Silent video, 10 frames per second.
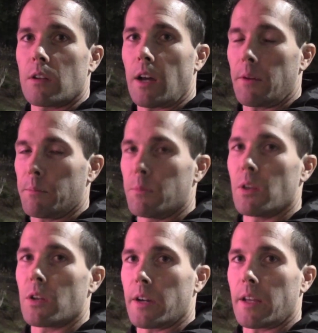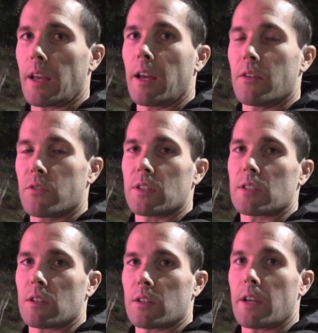I'm learning every
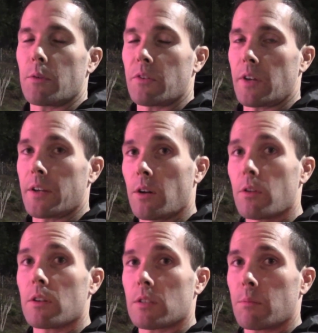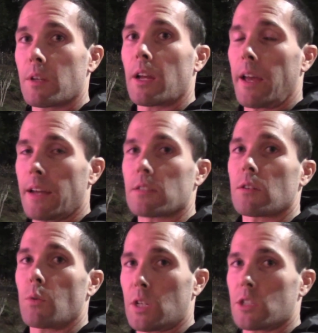single day. If I don't know something, I ask
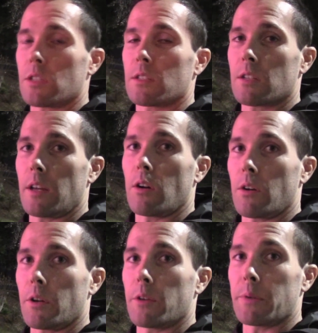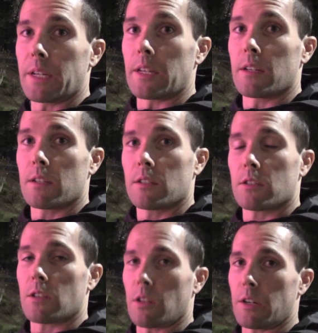questions or I read
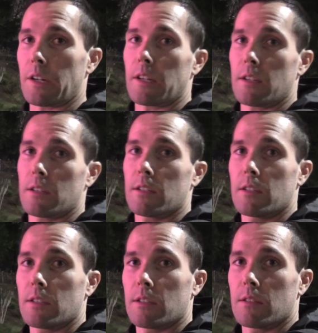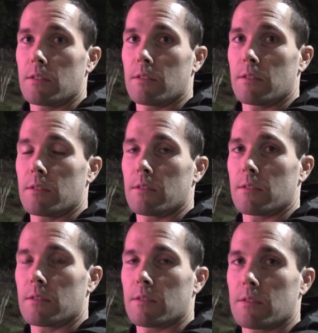to learn it. But then you, but then you
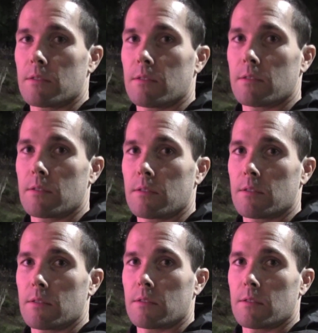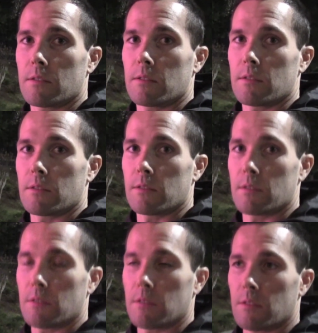just assume that you know everything, and that's not
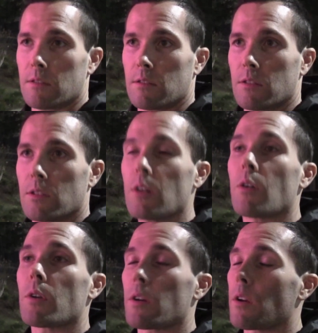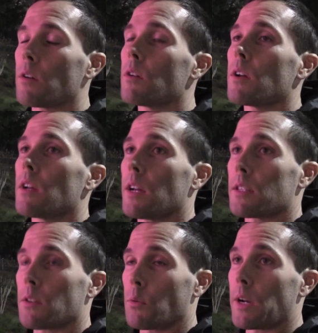a really good look. No, no, no.
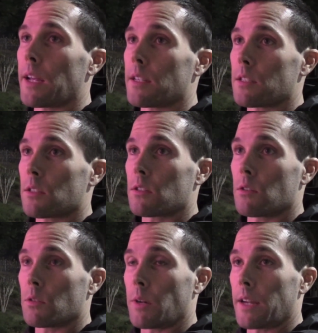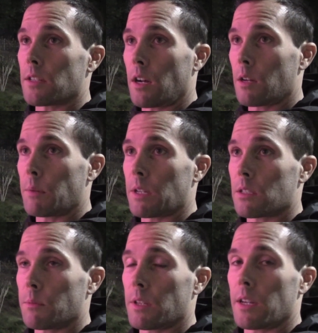So when I when I talk about
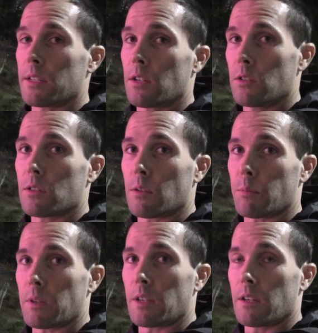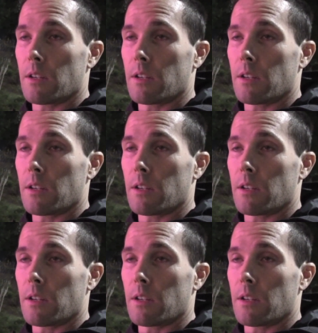something, I tell you something.